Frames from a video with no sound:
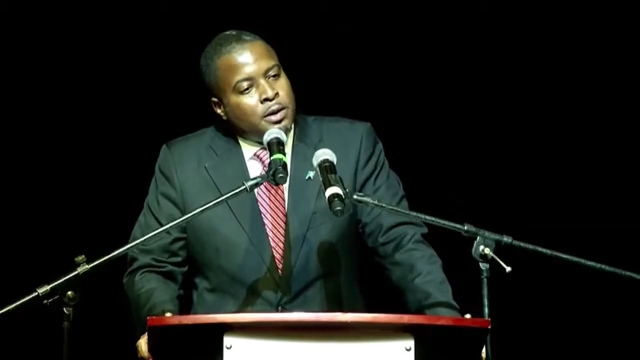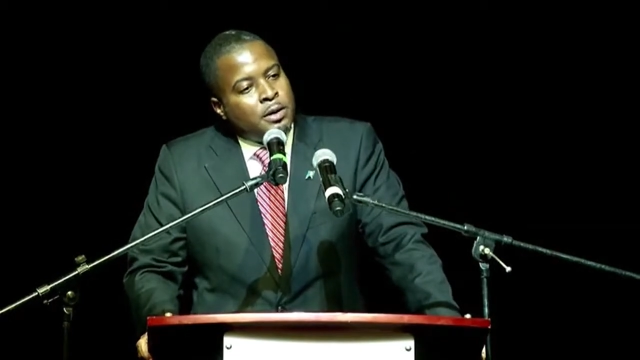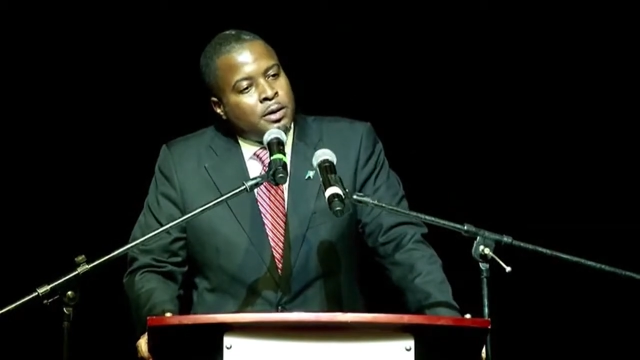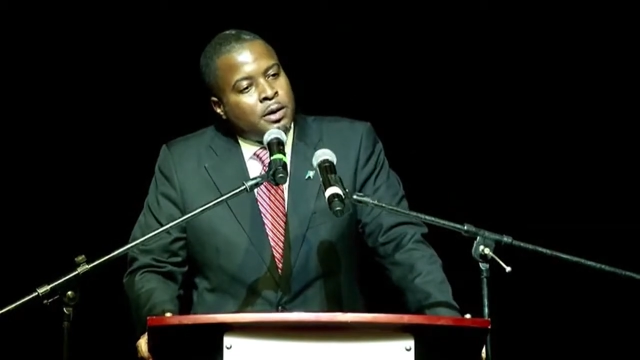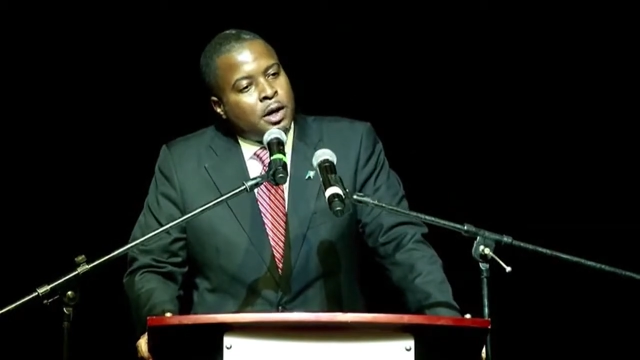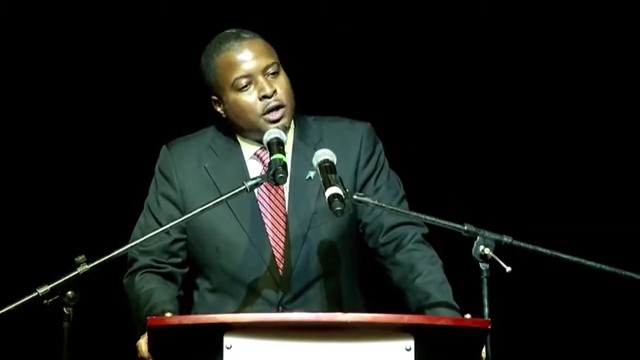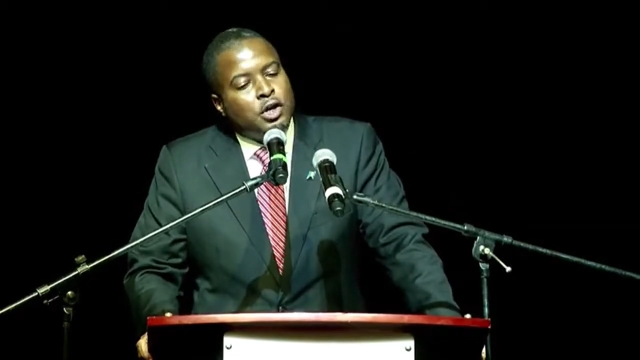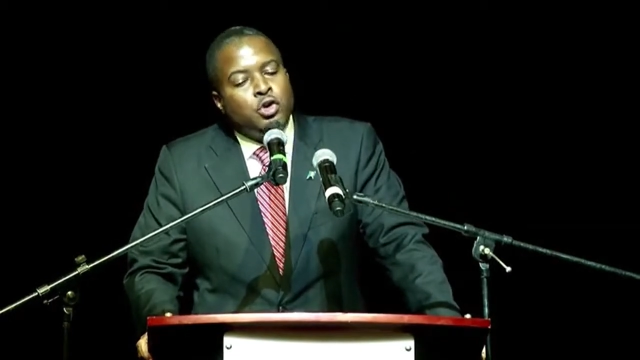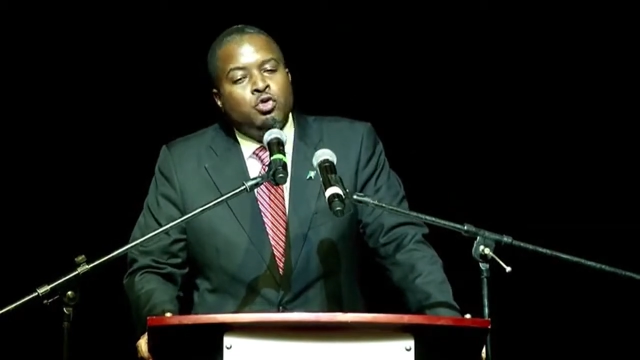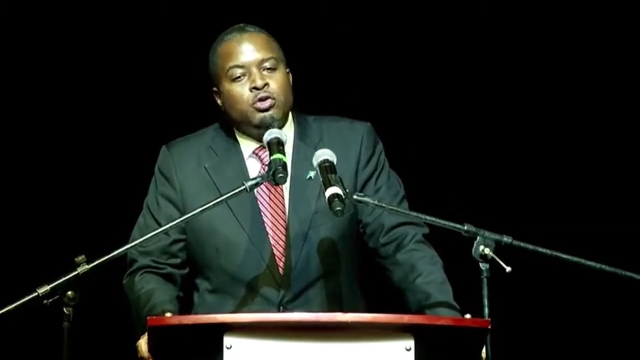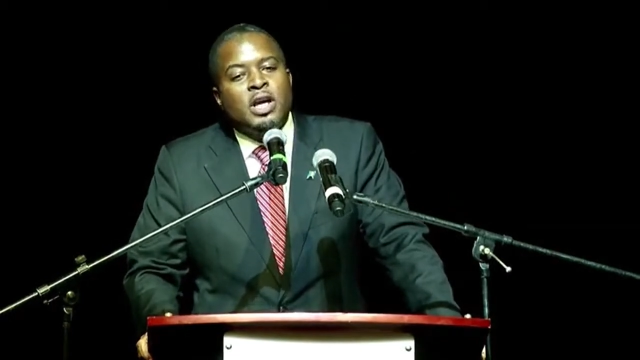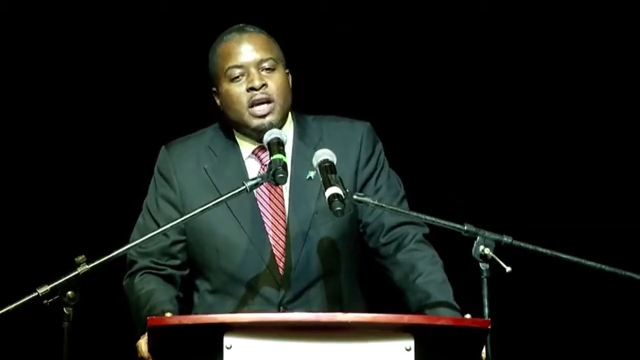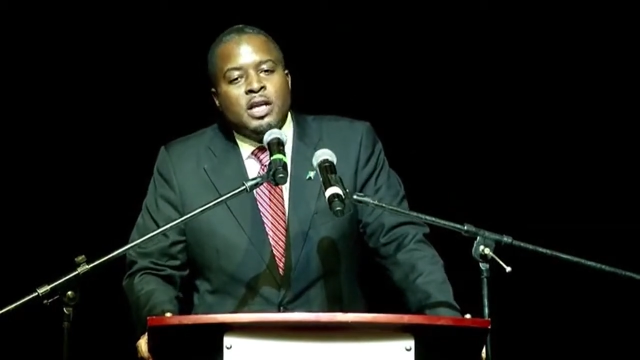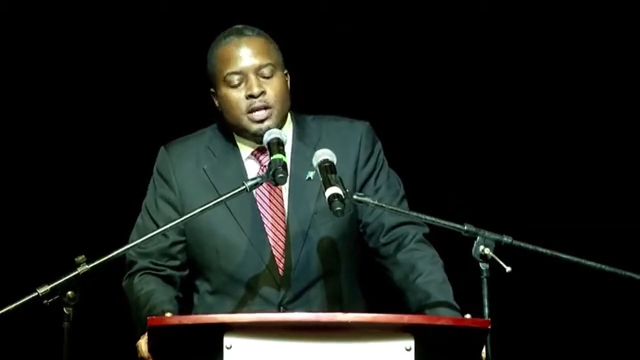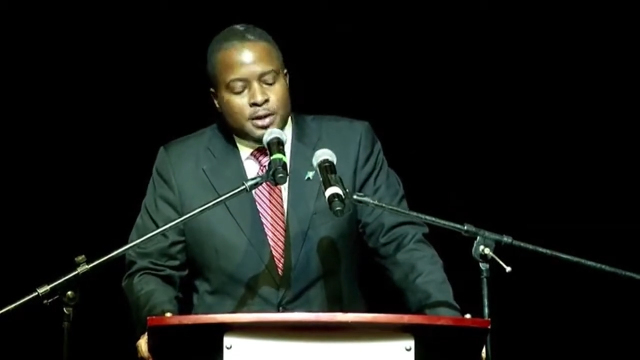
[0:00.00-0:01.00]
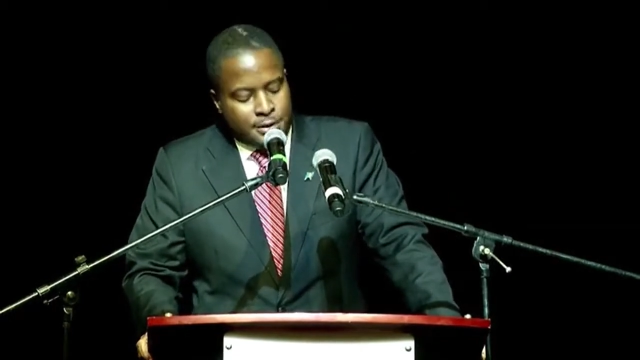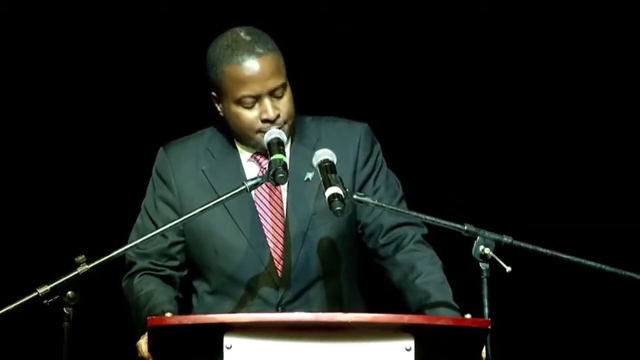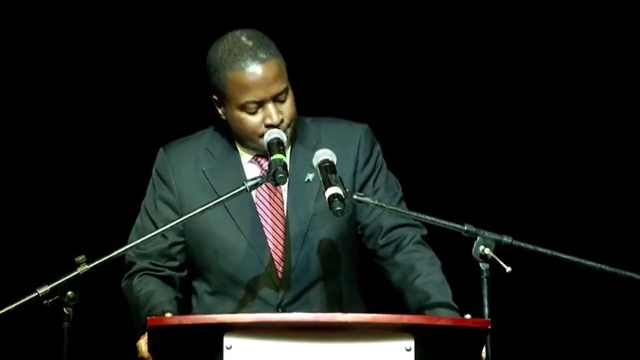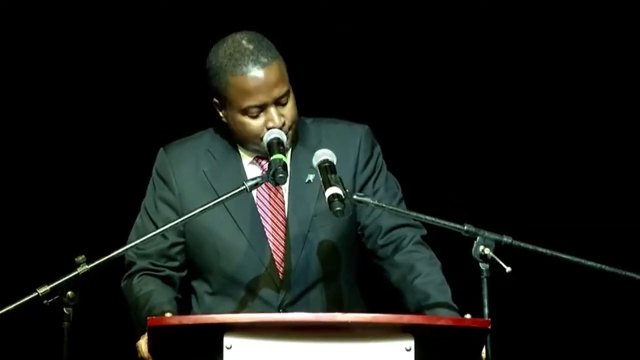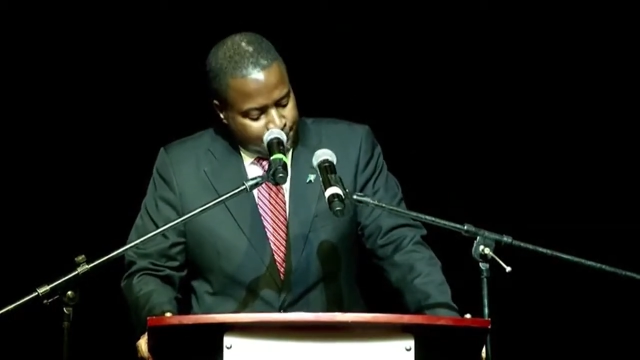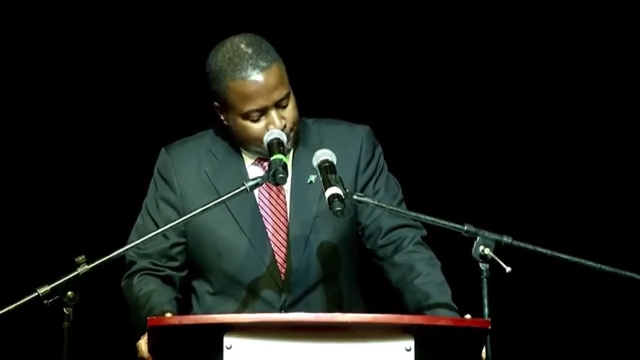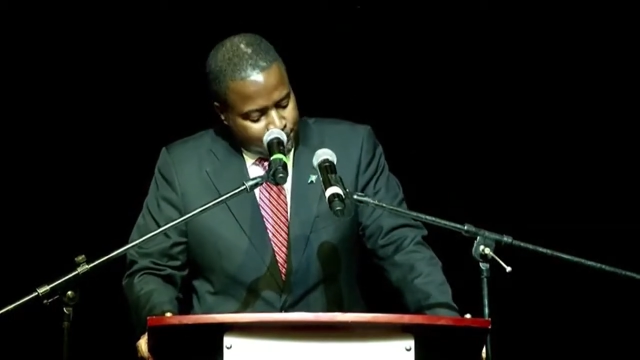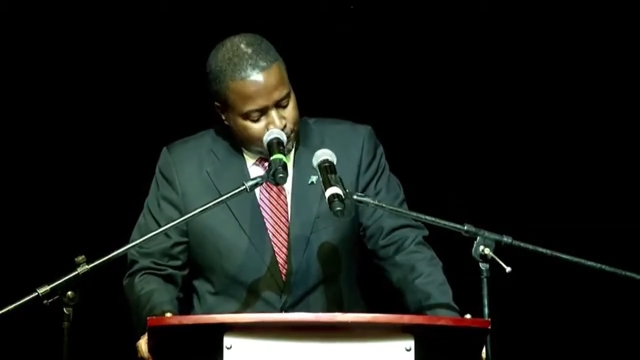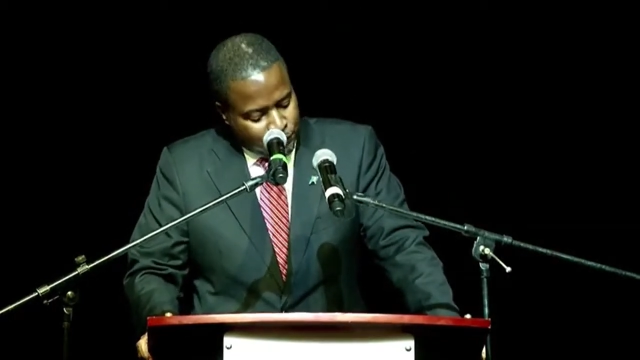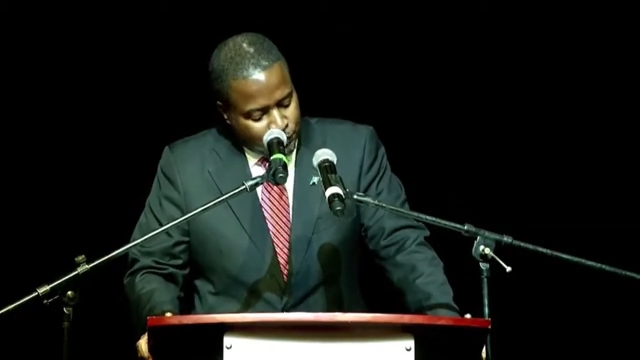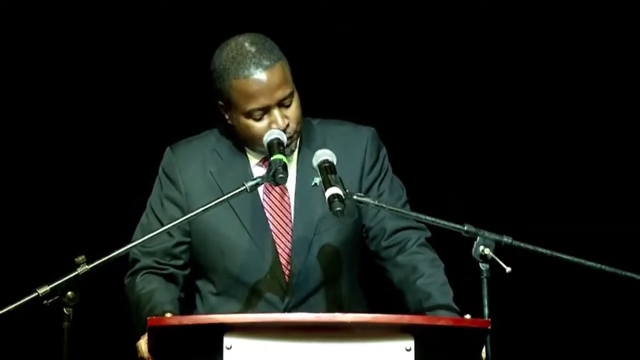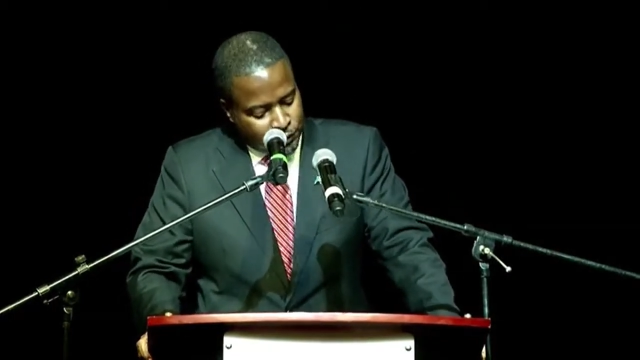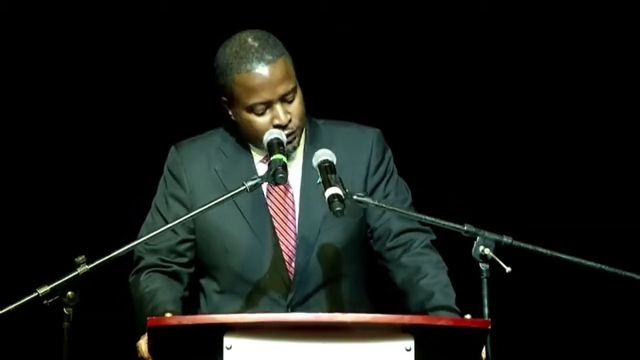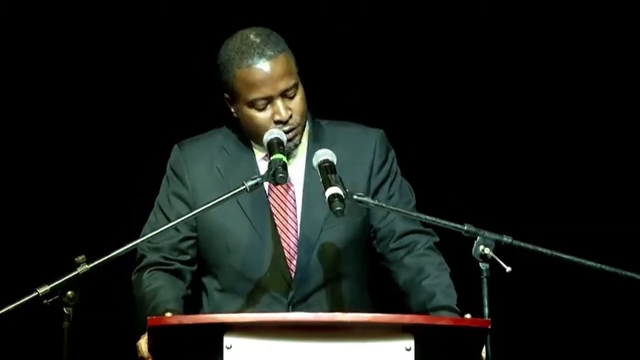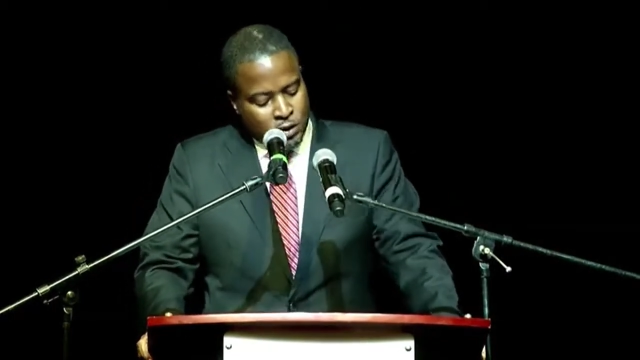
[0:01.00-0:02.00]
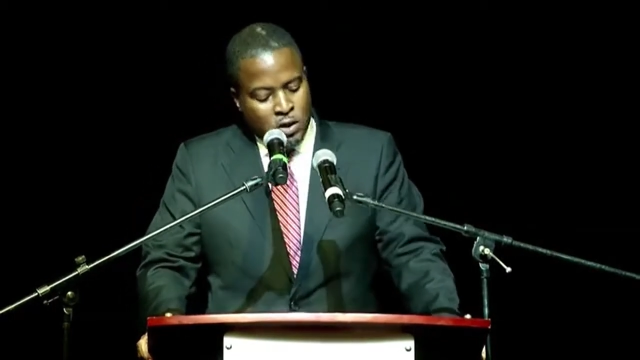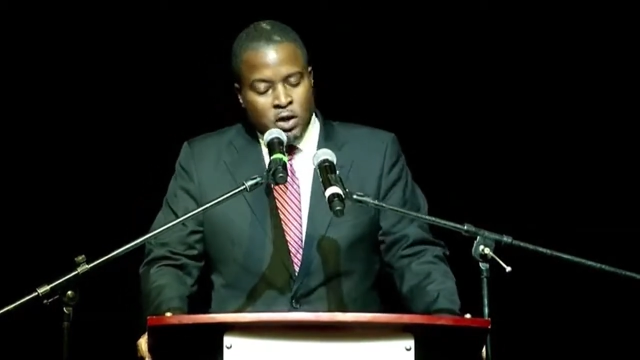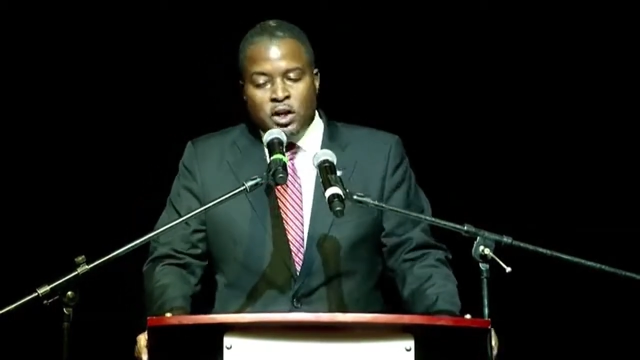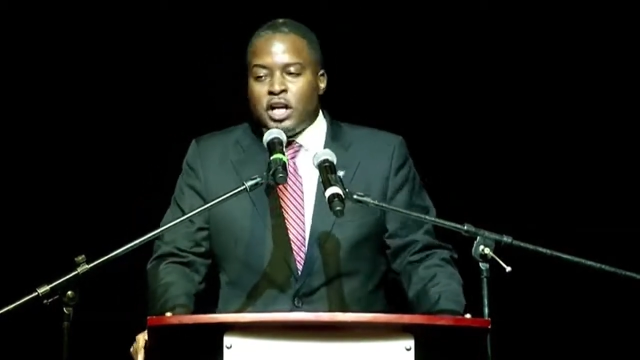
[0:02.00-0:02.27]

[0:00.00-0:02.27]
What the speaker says: a new day. They're